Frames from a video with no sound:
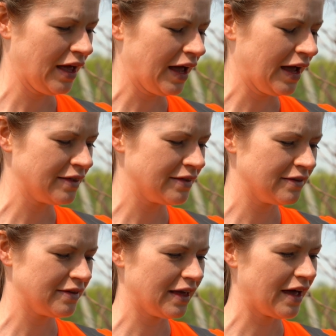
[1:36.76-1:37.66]
and
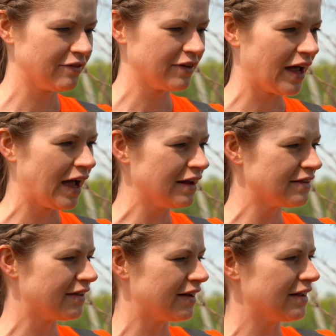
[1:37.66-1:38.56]
they have
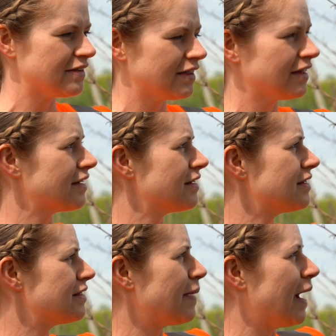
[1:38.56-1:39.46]
characteristic
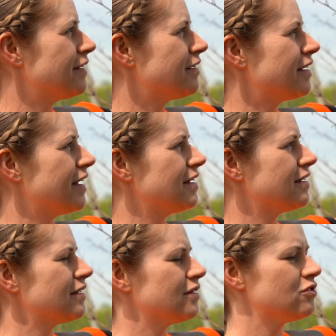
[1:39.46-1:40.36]
spider-like
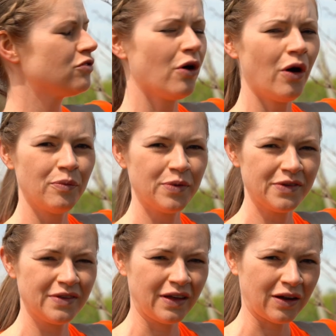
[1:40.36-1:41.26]

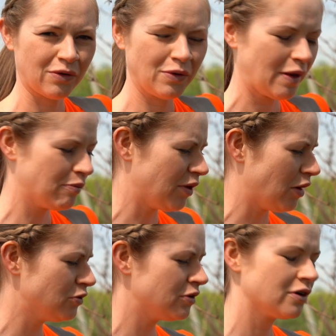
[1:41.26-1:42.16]
tops with a
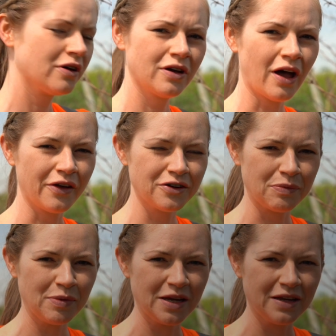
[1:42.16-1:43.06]
brown coloured
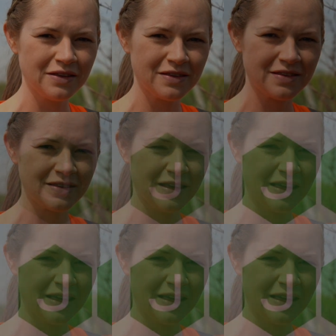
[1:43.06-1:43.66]
appearance.